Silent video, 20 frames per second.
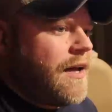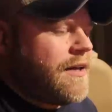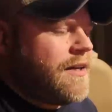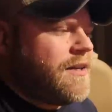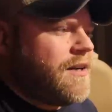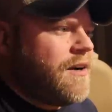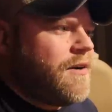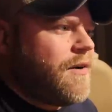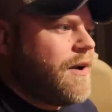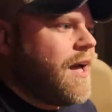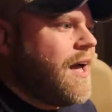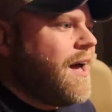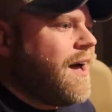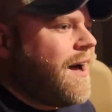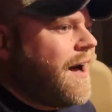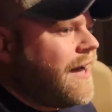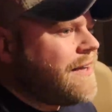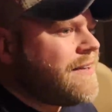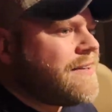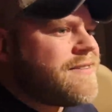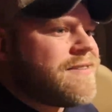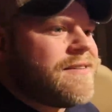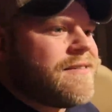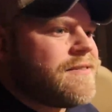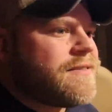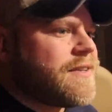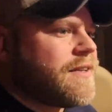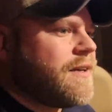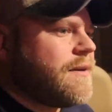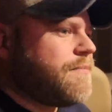You know, I
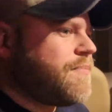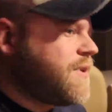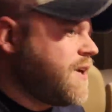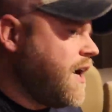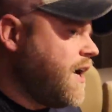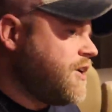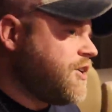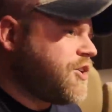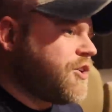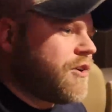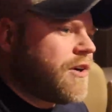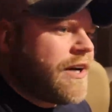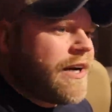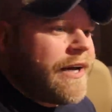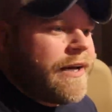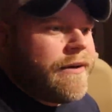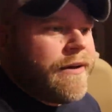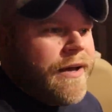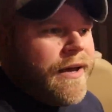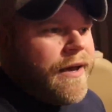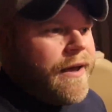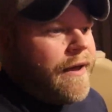listen to country